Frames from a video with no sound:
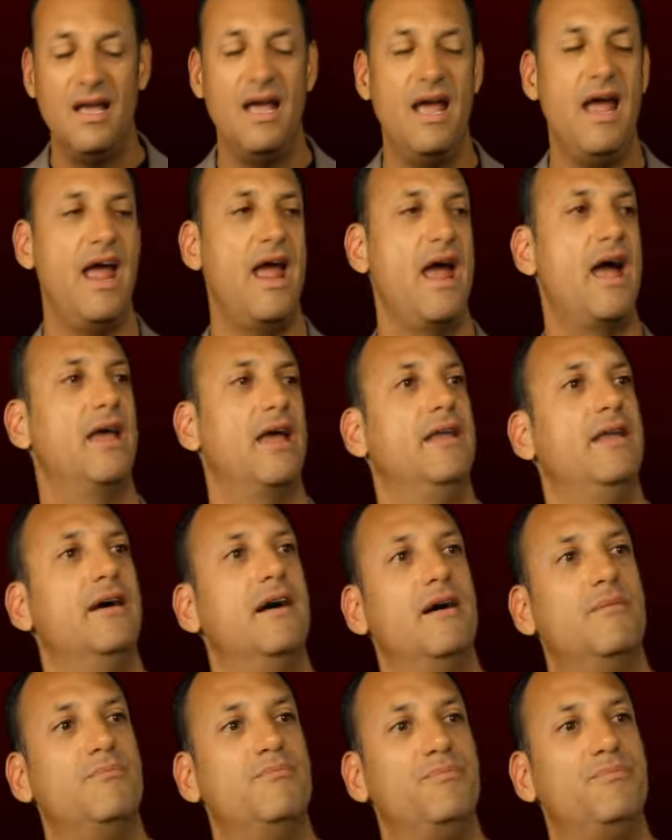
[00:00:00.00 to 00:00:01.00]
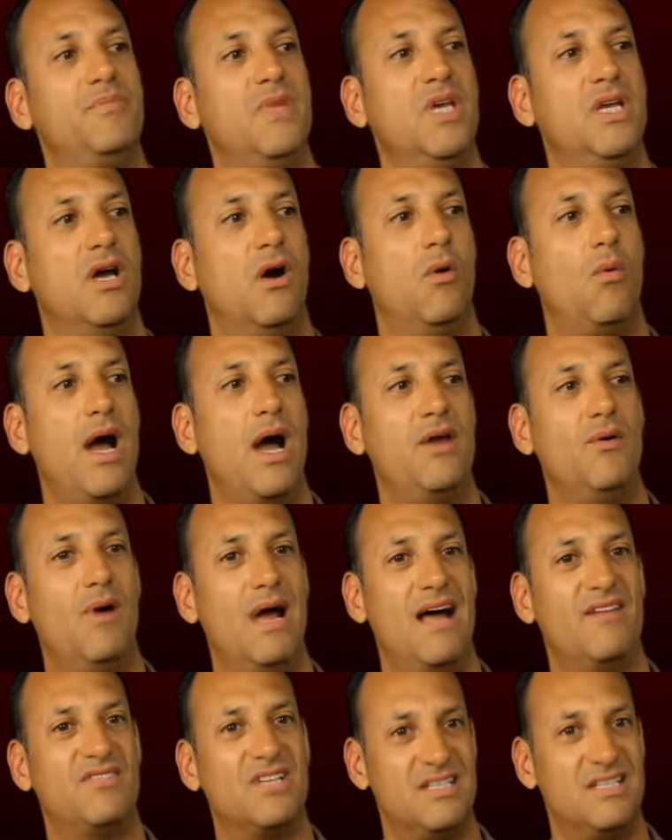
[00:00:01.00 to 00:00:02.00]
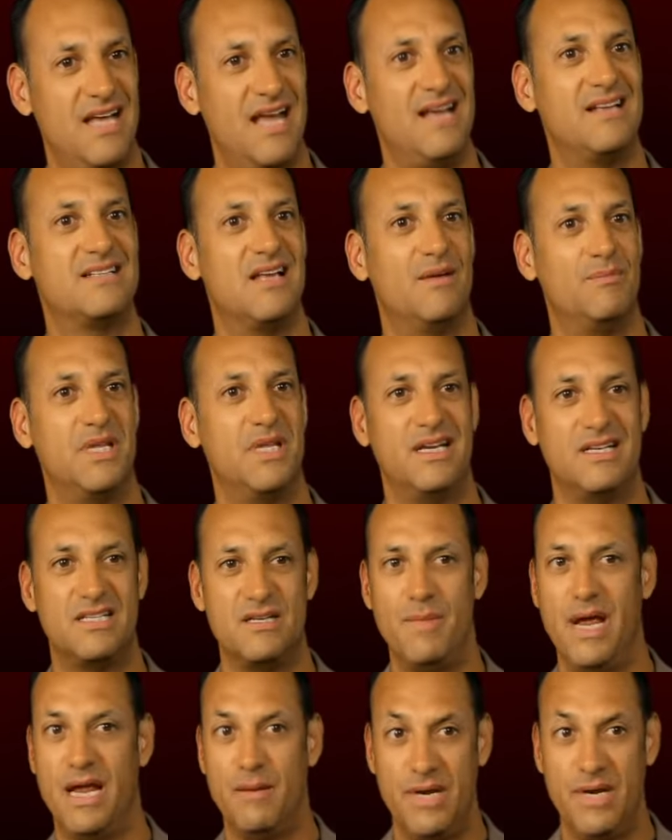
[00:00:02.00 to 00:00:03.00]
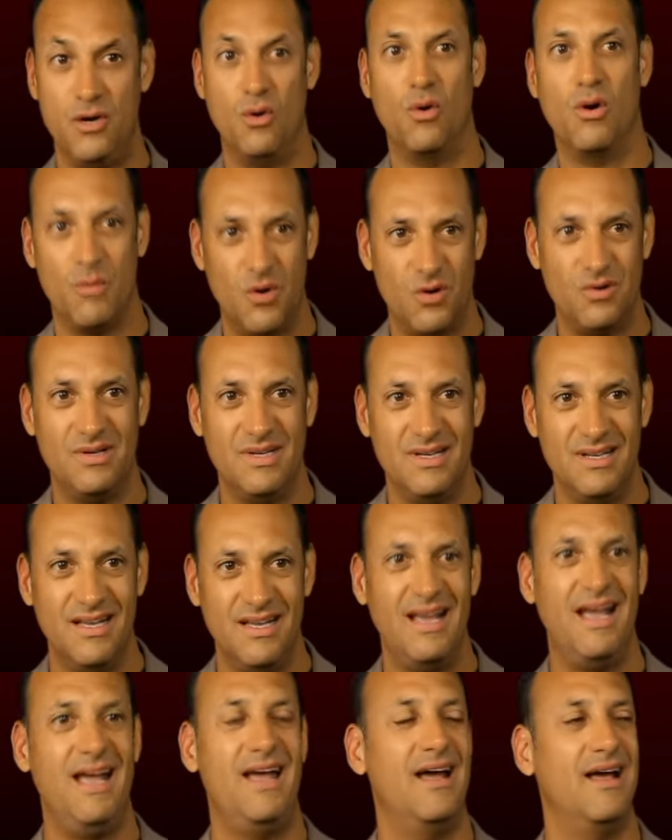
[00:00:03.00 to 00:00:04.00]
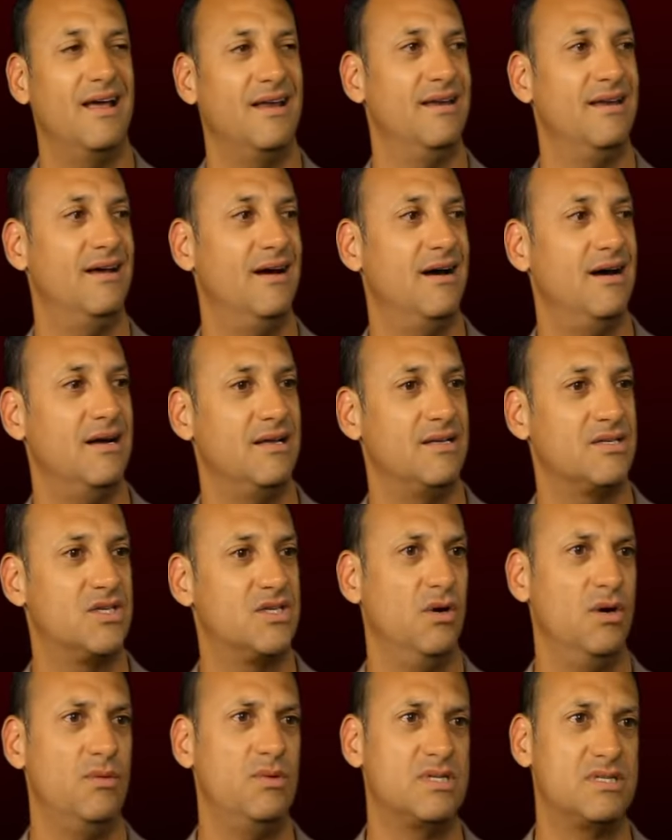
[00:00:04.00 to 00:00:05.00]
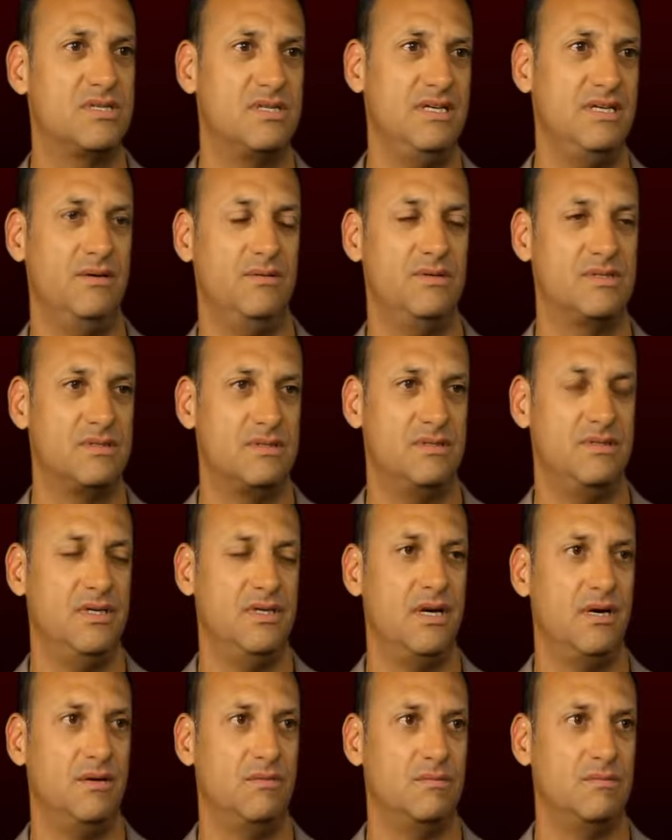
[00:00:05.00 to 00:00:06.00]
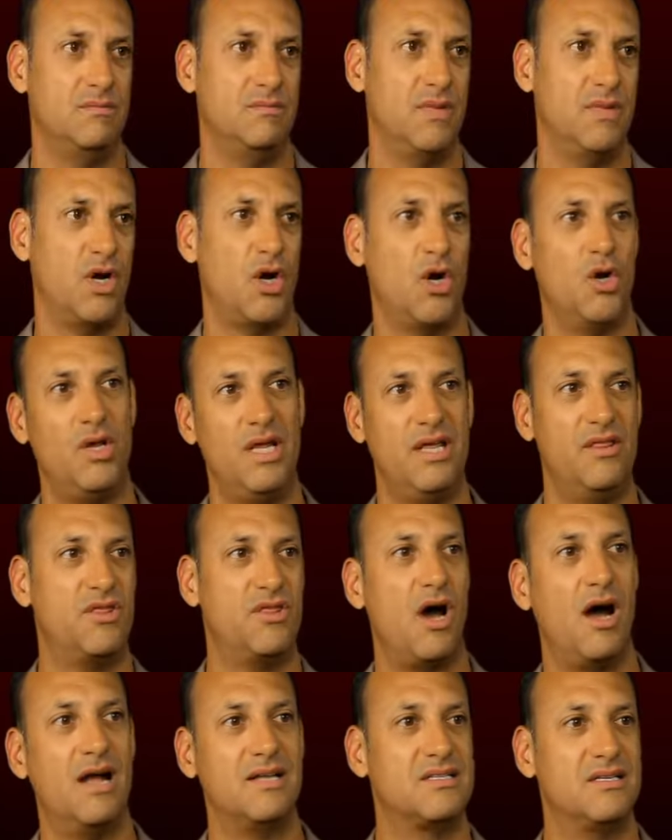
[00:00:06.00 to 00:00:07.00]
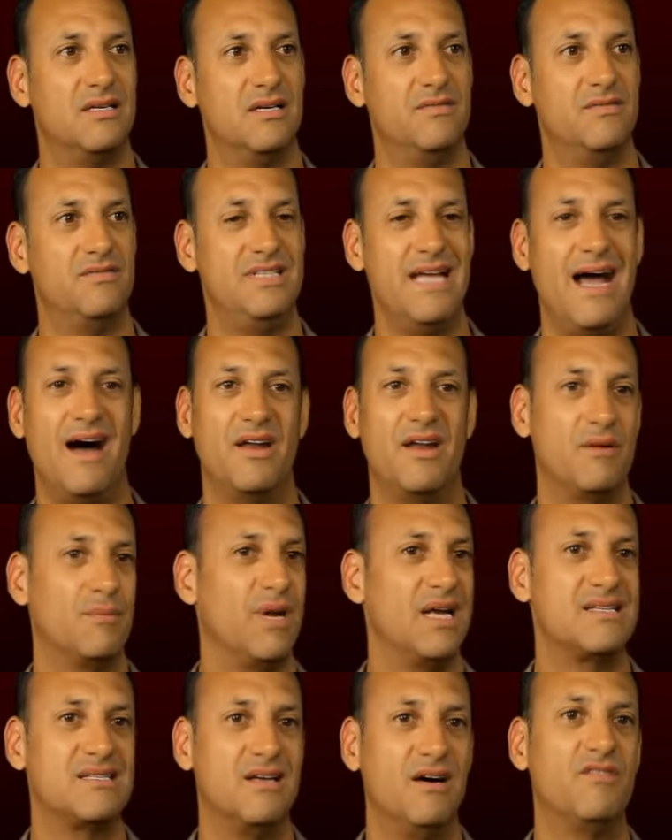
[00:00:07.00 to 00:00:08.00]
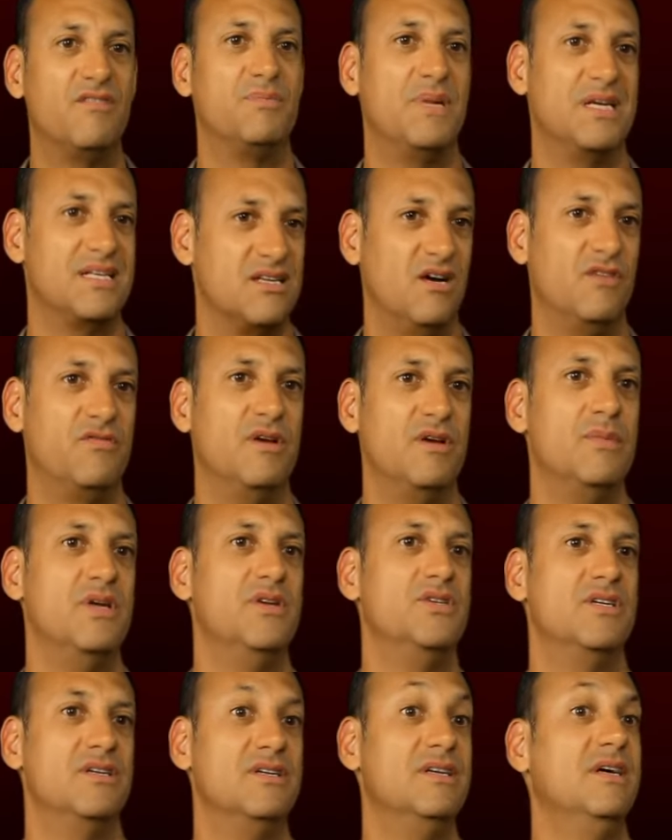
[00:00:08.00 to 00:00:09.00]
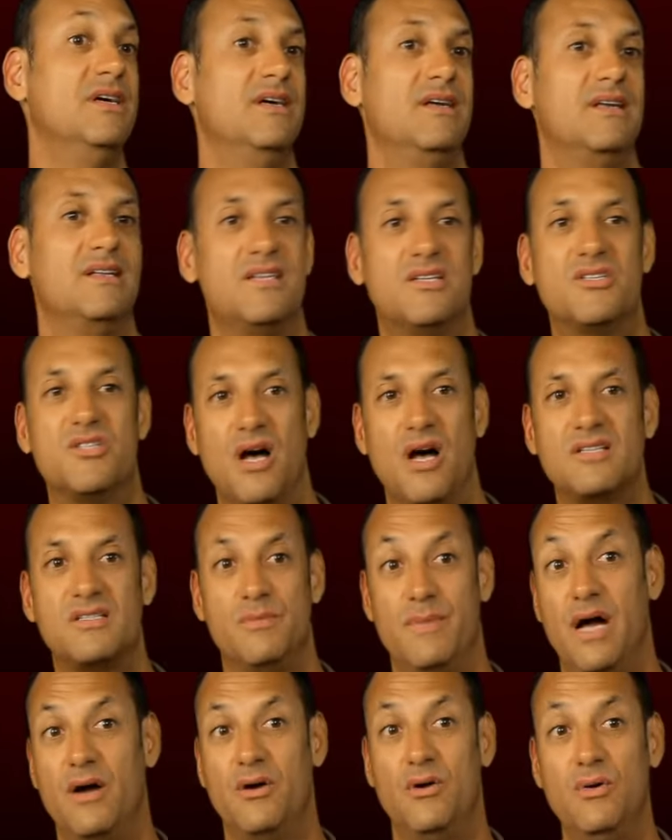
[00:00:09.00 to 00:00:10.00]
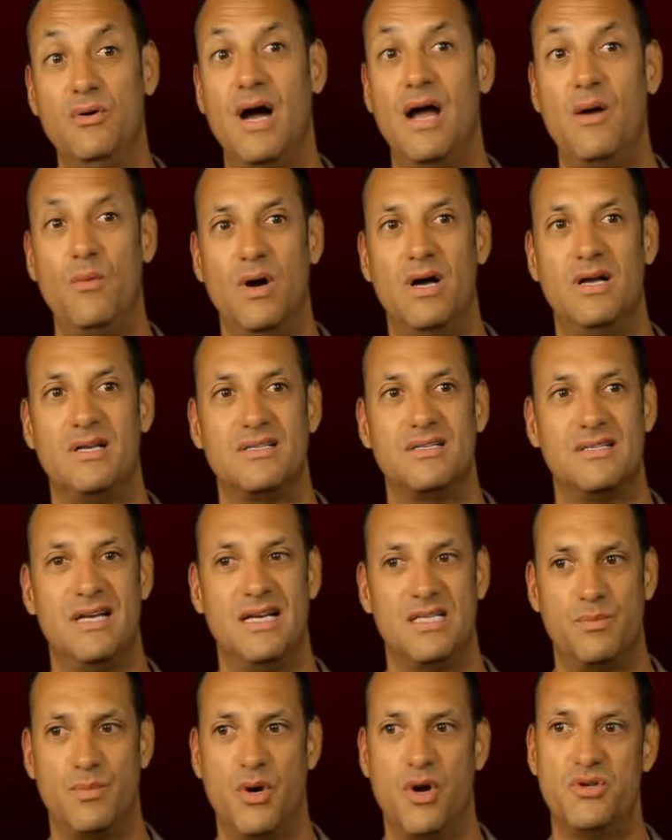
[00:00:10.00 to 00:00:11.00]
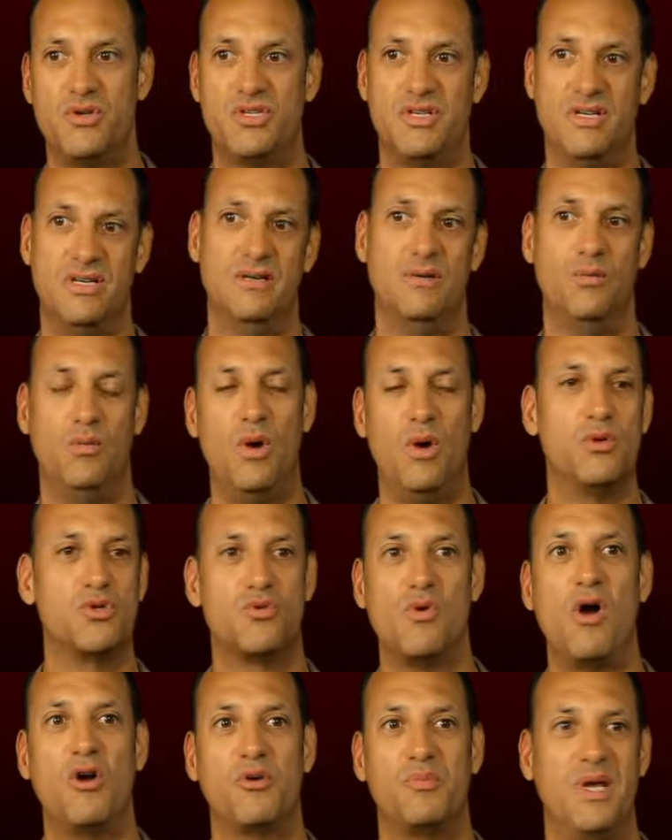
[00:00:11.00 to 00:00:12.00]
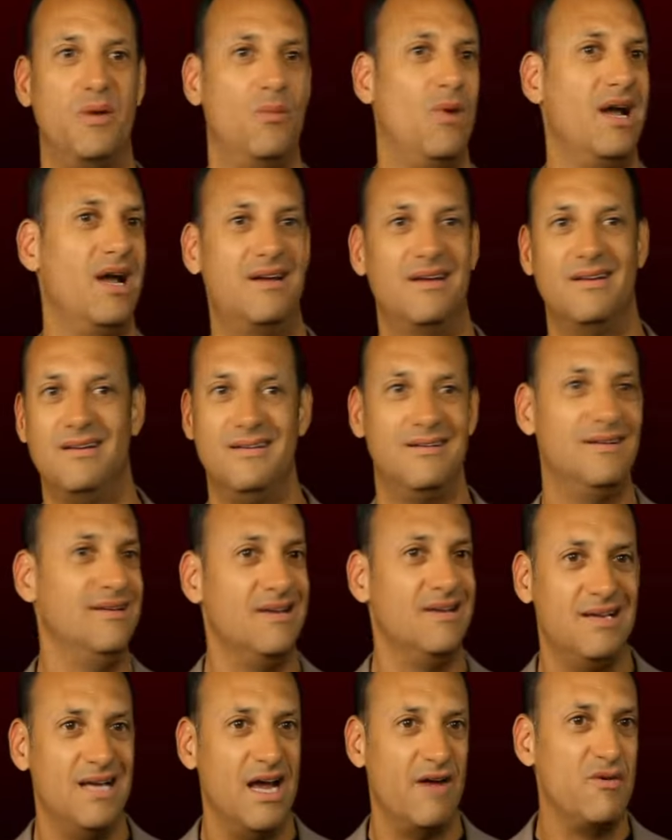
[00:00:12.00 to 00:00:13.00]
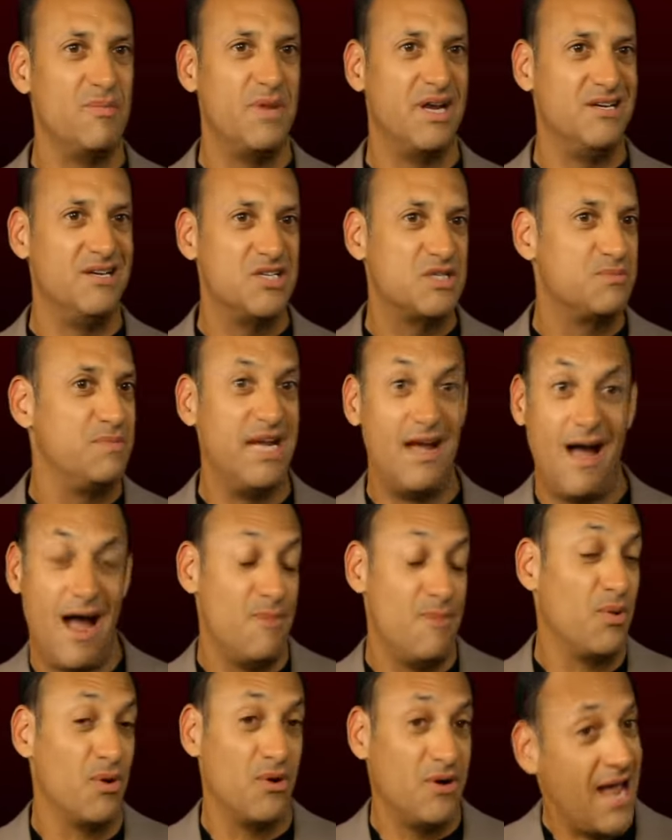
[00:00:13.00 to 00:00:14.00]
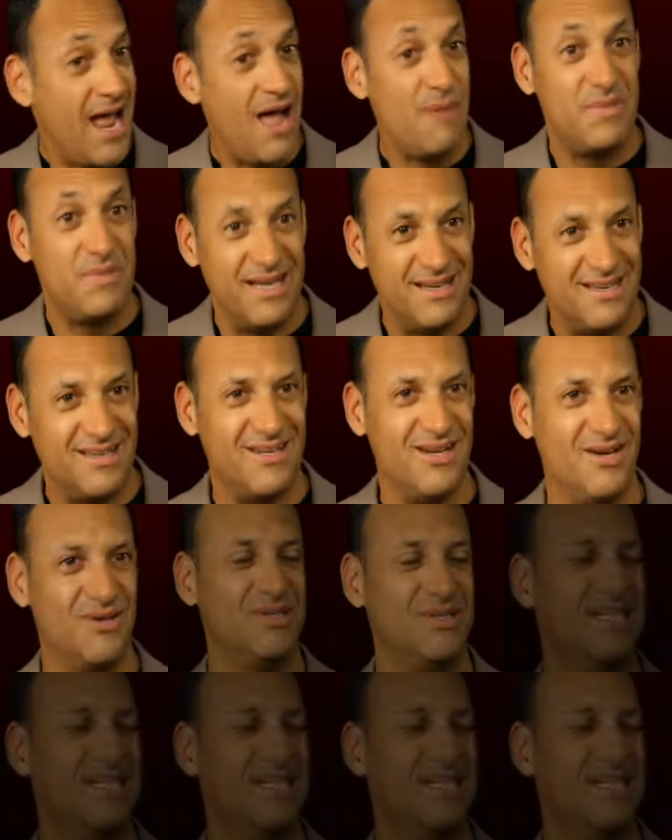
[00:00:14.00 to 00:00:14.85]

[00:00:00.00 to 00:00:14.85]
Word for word: And, um, you know, why do I have to take something to make me normal? And uh, so it was, it was, you know, early thoughts of doubting myself, my self-image, and just thoughts about who I was as a person and what was wrong with me. Why couldn't everybody just be hyper and happy, you know?